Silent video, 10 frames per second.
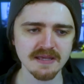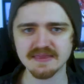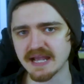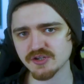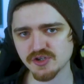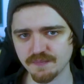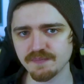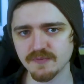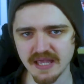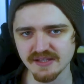that should
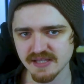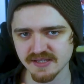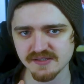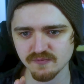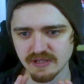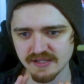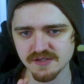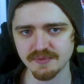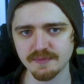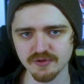that that's that's
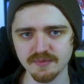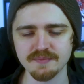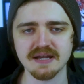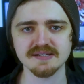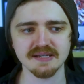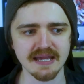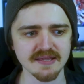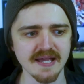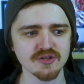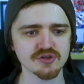a bit problematic,
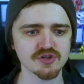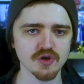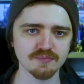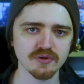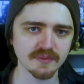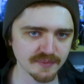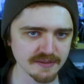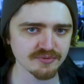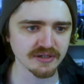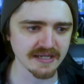and that you should
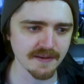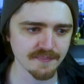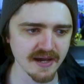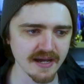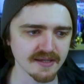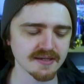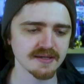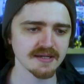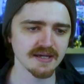probably bring that back.